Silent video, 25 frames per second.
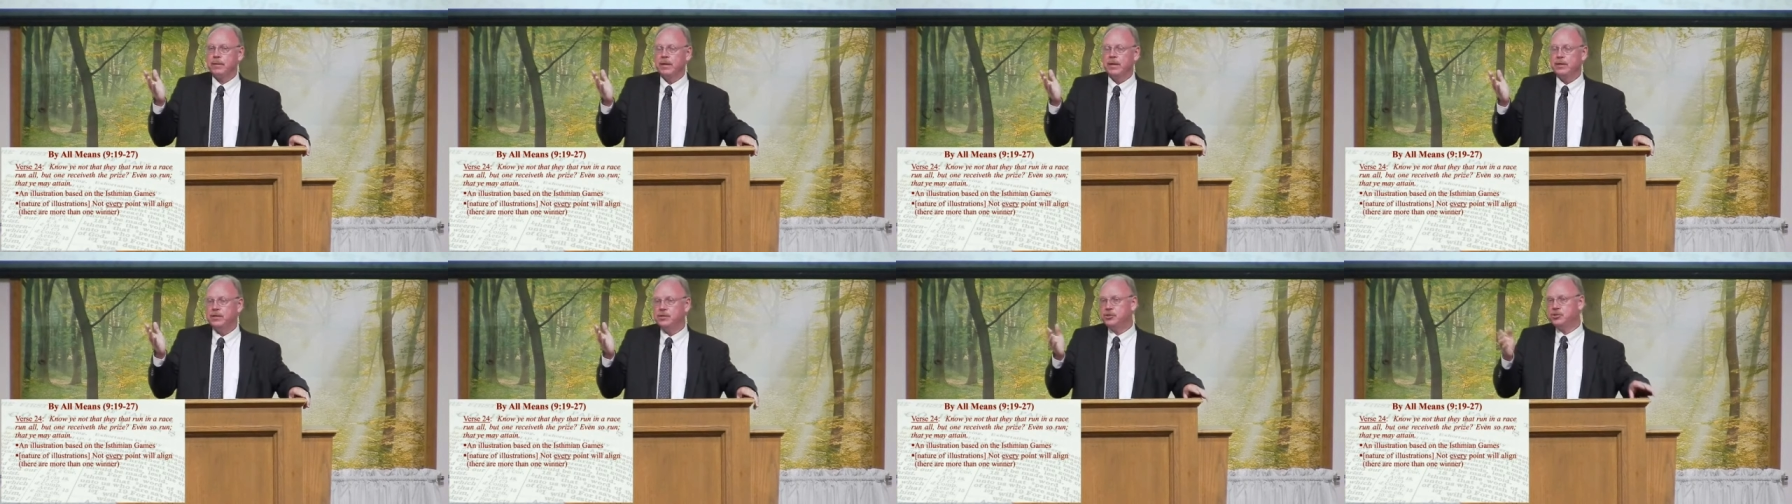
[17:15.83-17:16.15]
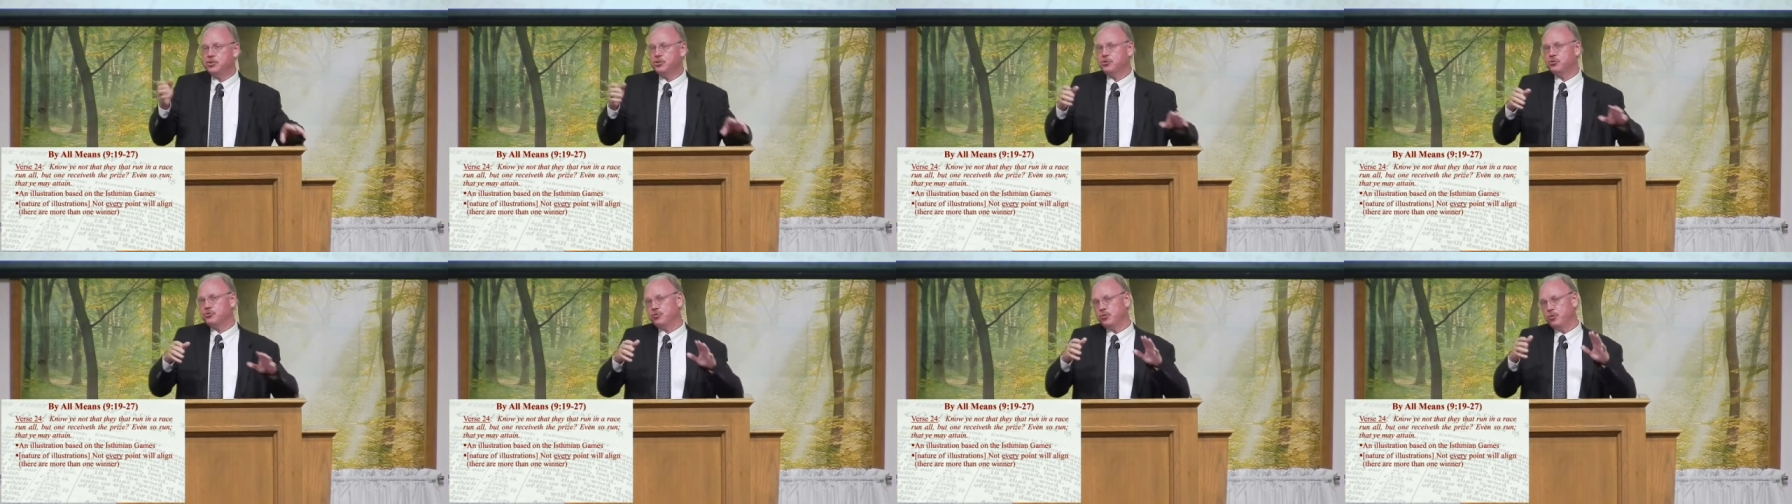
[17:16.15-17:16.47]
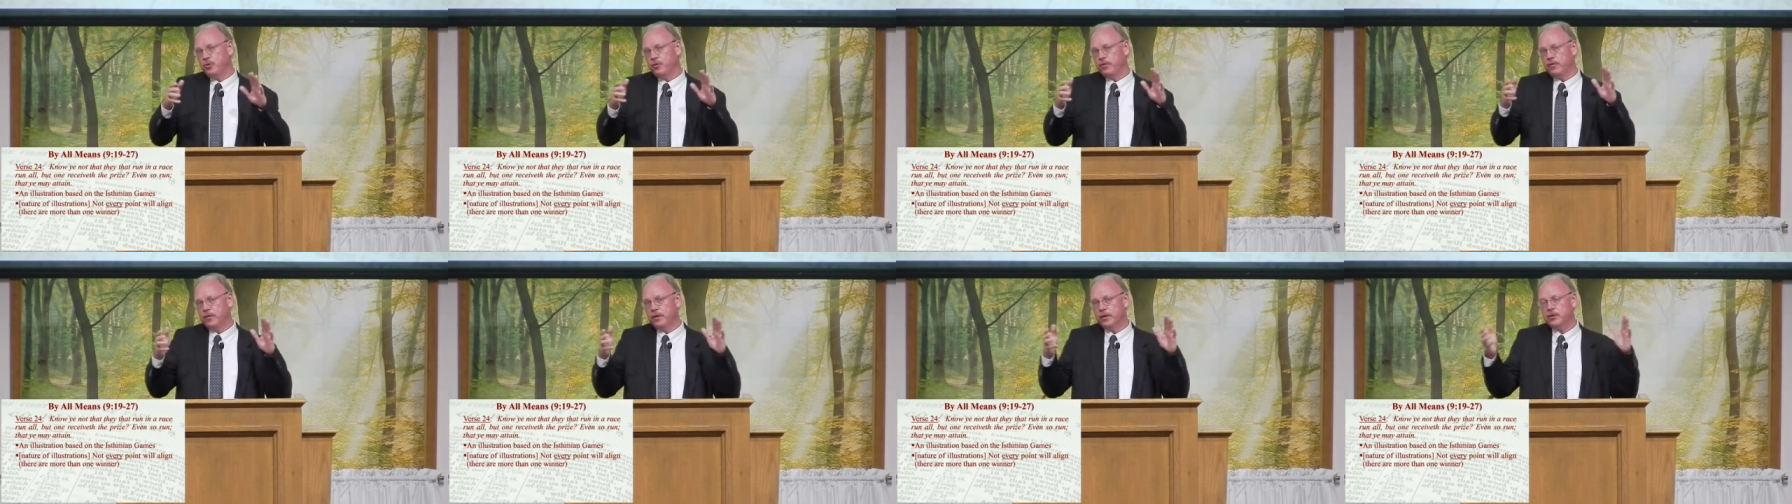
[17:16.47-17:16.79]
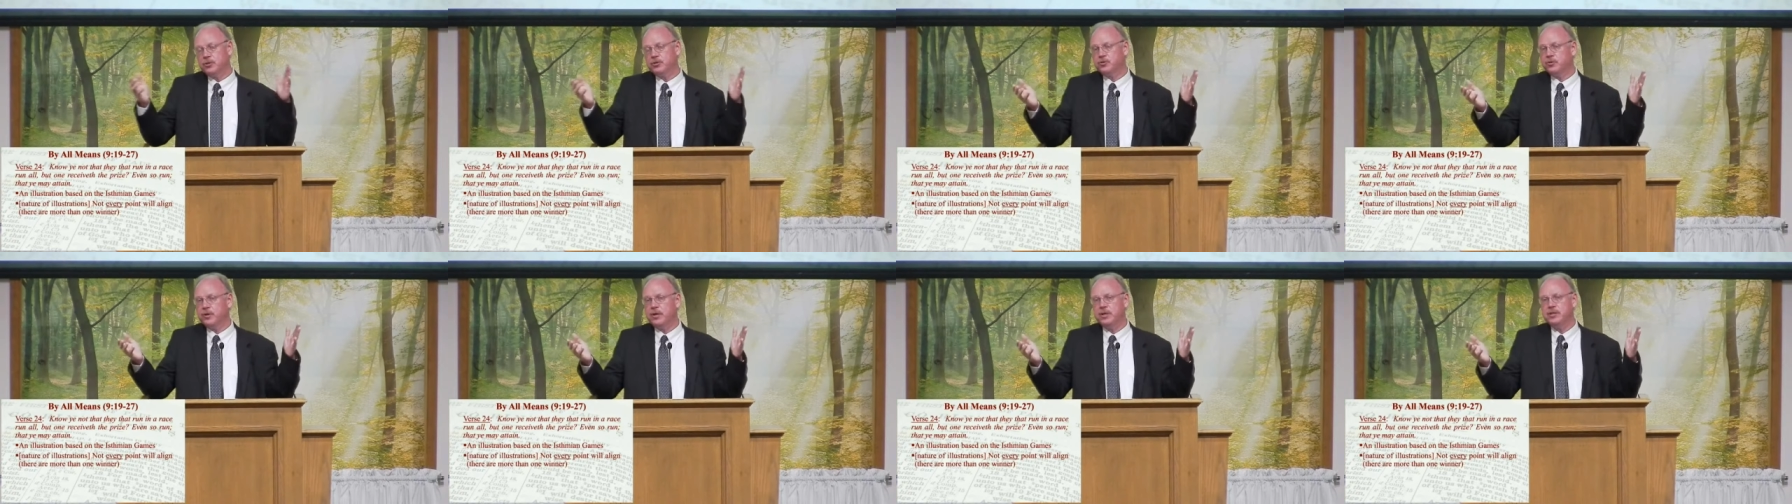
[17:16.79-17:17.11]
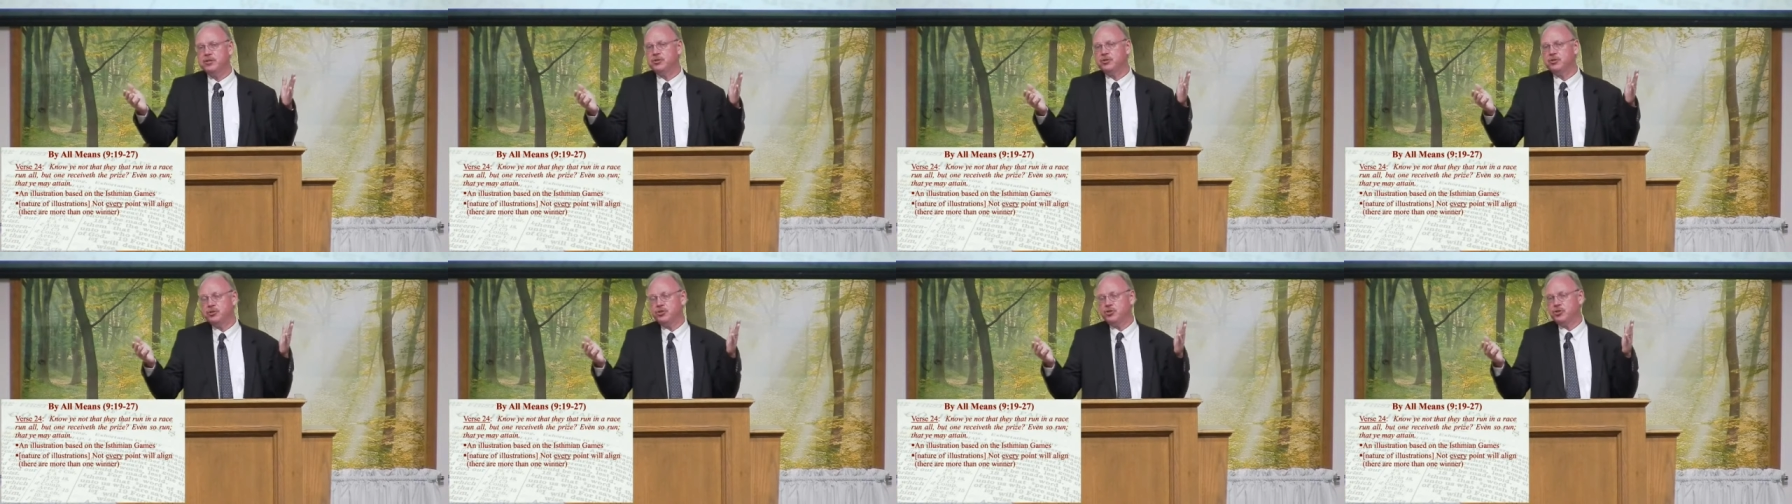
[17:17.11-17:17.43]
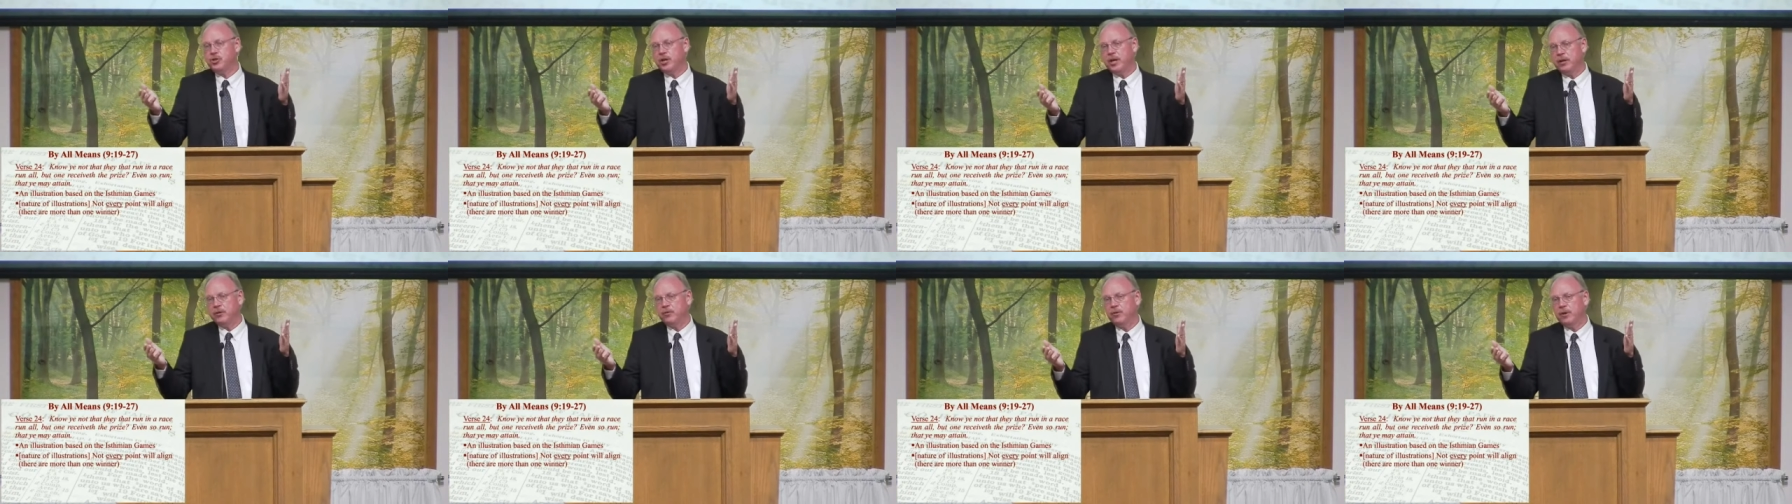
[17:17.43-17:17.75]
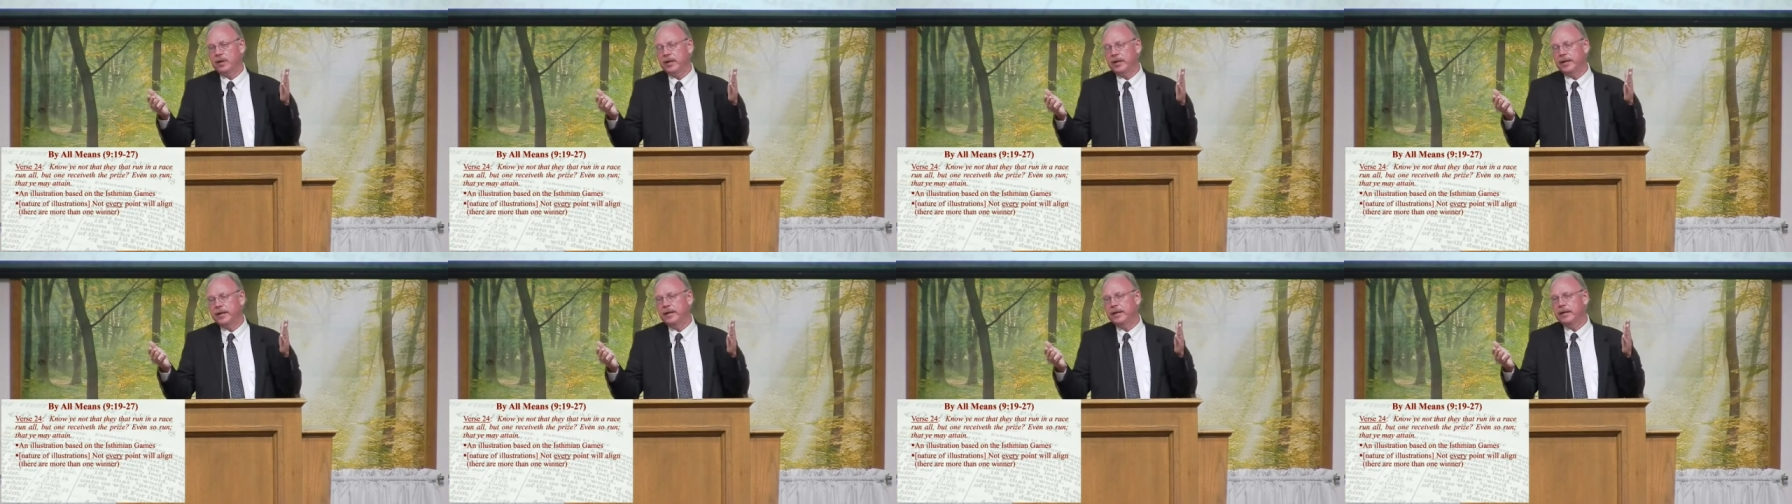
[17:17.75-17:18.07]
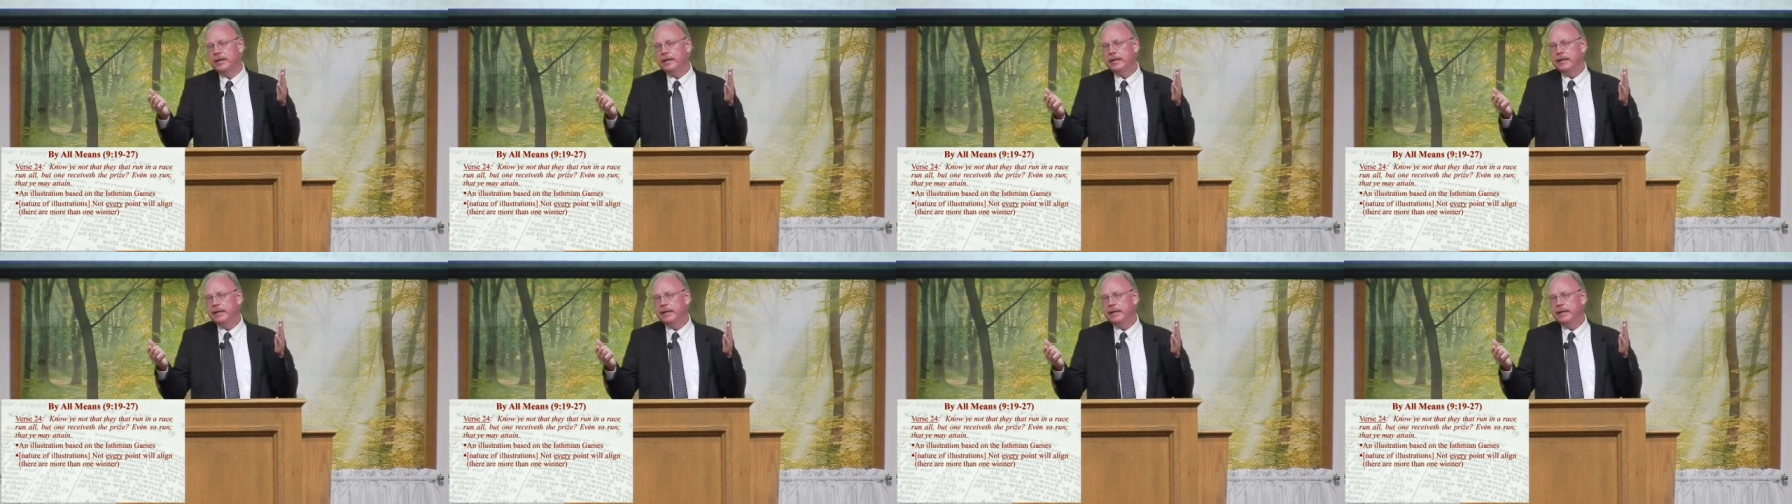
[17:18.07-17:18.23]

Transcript: this is true of illustrations generally,